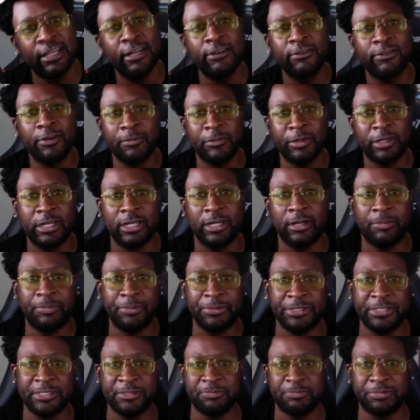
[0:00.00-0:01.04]
from the
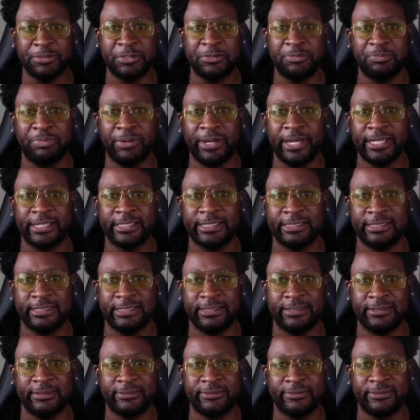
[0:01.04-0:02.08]
company's
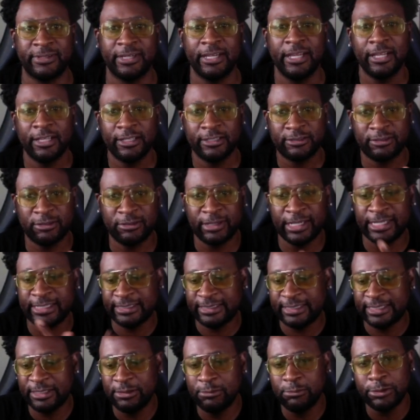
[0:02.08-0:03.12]
perspective. So let's
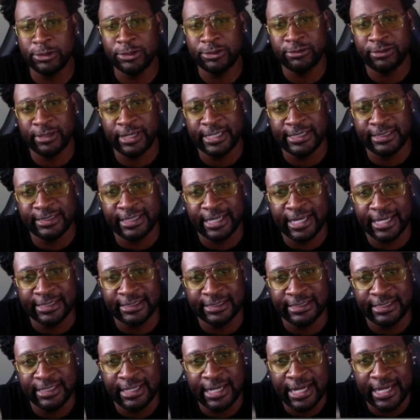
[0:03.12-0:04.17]
see what
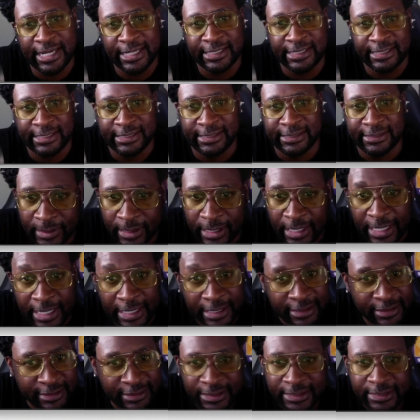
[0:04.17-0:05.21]
transaction that is.
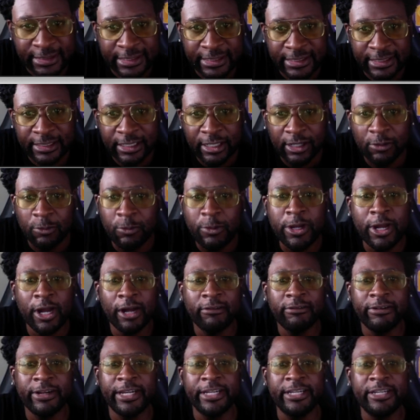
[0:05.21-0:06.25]
Clearly, we
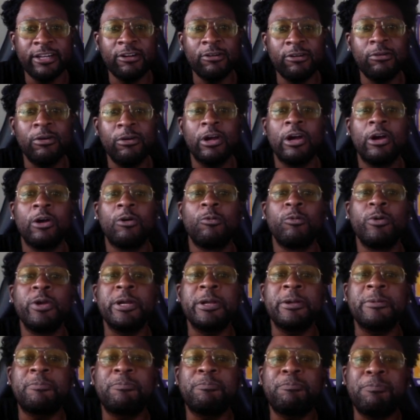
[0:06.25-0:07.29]
already know
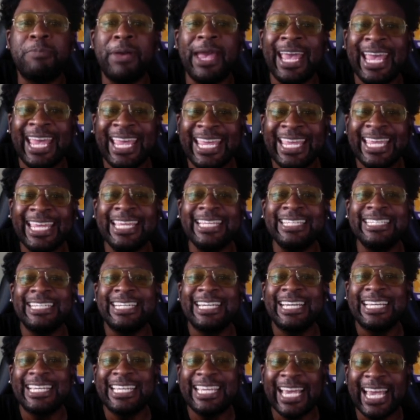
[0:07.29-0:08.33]
we're paid
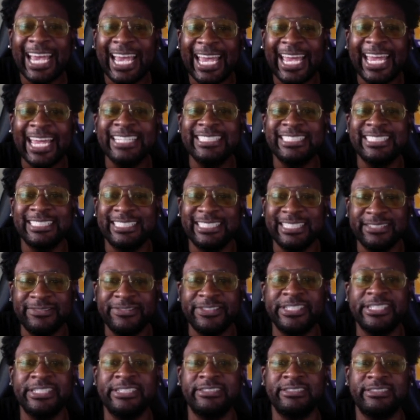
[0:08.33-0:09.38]
cash
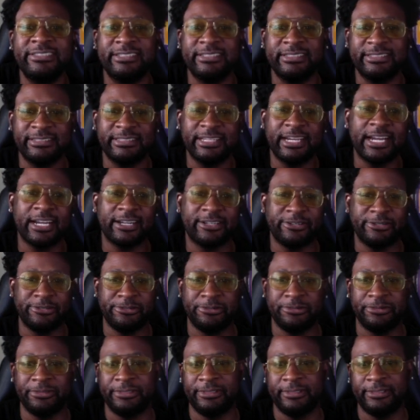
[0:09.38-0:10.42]
dividends to
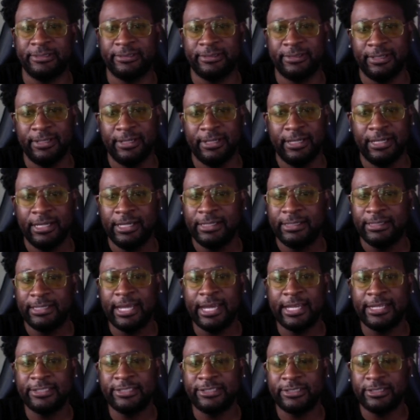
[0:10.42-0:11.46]
stockholders.
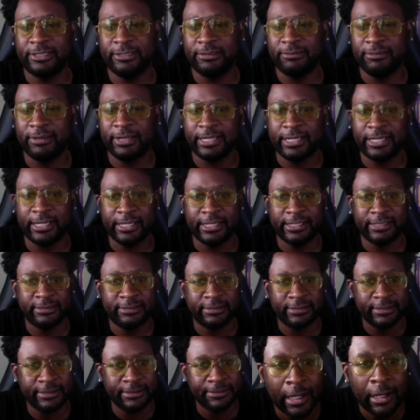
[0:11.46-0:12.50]
That is your correct answer.
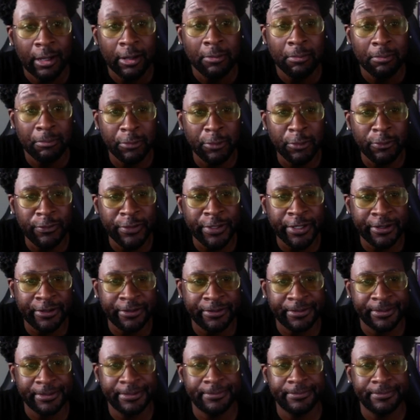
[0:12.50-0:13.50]
Moving on.